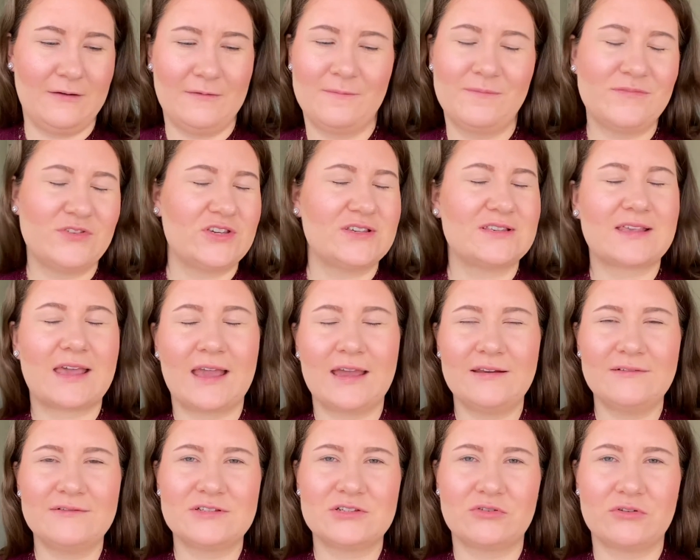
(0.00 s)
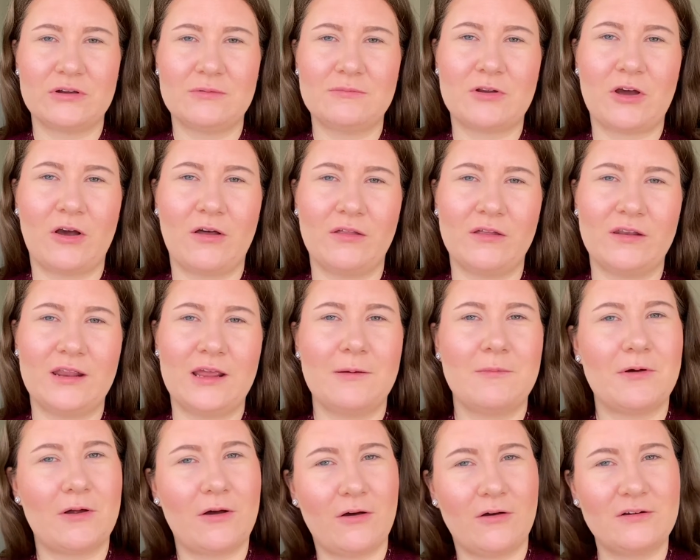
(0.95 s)
just kind of screamed holiday
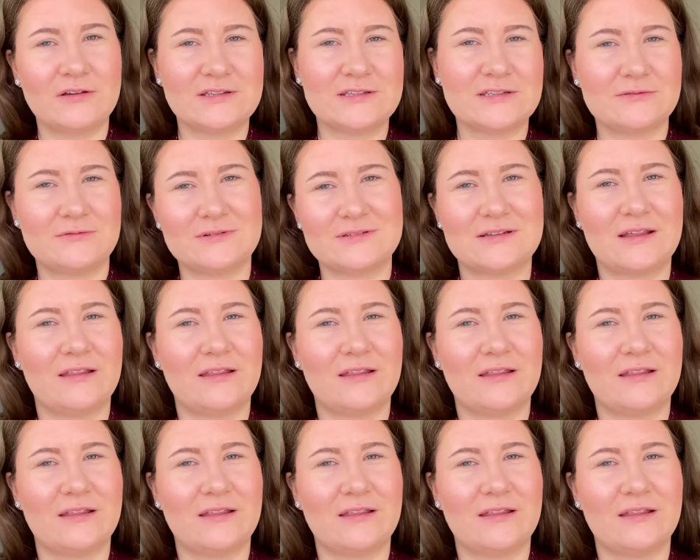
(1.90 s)
but also was